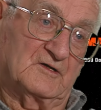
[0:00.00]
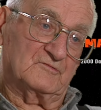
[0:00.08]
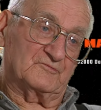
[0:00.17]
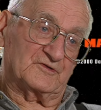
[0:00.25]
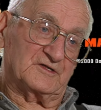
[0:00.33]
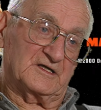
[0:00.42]

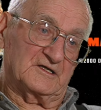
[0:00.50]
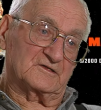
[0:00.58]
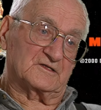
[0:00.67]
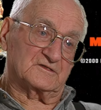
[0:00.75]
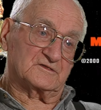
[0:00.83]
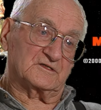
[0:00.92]
with
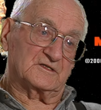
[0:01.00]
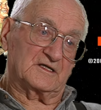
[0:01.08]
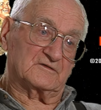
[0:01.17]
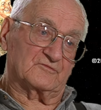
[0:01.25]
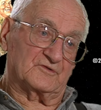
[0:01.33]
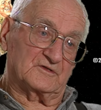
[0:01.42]
Gilkinson,
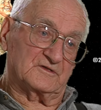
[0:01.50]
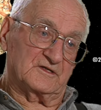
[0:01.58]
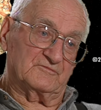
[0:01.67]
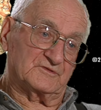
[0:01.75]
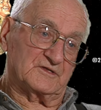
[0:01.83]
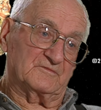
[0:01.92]
that's where
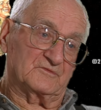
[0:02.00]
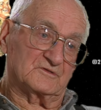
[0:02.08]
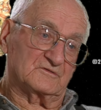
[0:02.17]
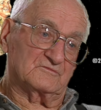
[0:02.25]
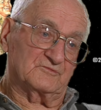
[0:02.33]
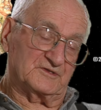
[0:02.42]
he was able,
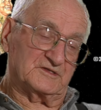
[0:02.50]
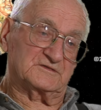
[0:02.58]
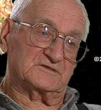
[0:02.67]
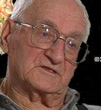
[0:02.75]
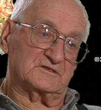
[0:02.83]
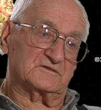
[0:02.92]
we'd
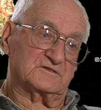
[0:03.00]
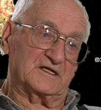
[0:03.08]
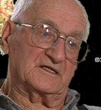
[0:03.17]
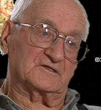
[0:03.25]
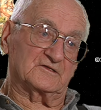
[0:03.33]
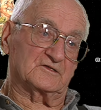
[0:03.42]

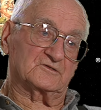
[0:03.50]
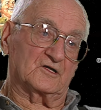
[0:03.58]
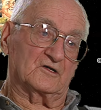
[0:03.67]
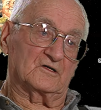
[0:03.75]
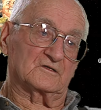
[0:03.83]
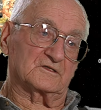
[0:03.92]
stand there and
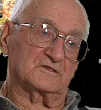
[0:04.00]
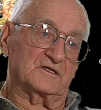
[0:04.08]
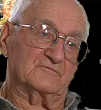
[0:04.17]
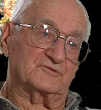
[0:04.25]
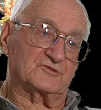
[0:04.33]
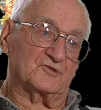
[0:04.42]
talk, and
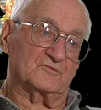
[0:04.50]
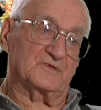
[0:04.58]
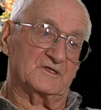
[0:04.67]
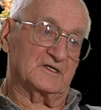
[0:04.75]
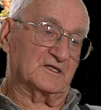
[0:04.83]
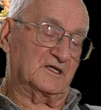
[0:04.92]
he would show
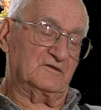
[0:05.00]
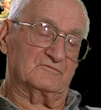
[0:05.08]
me, and he